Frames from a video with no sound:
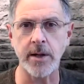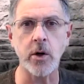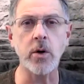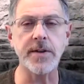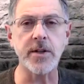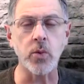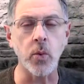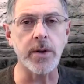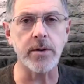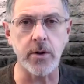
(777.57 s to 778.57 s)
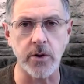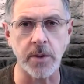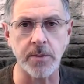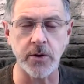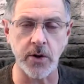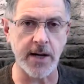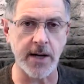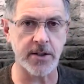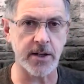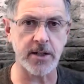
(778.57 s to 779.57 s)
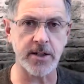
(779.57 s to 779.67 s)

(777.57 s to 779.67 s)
who of us wouldn't do something drastic to